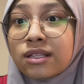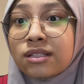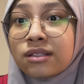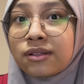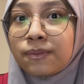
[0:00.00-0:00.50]

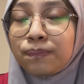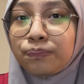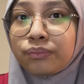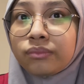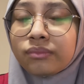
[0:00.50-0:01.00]
a
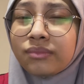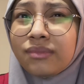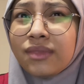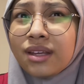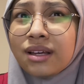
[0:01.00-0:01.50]

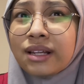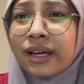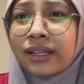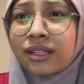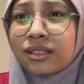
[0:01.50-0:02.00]

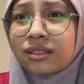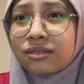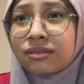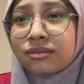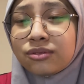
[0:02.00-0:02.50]
client
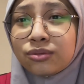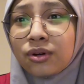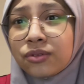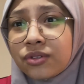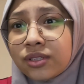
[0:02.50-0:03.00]
to
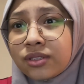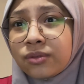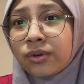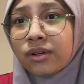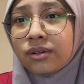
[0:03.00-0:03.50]

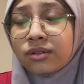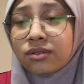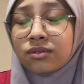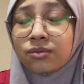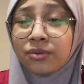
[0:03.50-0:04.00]
contractor
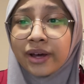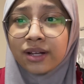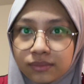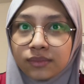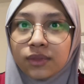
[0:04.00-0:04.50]

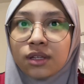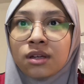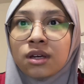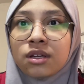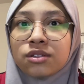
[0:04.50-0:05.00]
well.
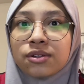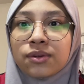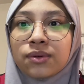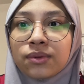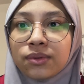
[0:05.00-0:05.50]

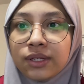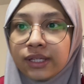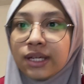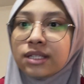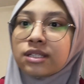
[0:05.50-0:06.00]
So the
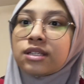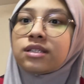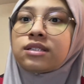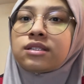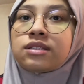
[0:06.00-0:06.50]
case
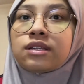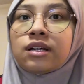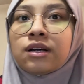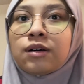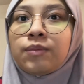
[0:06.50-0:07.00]
is
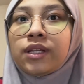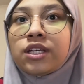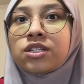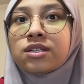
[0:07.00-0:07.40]
Malaysia's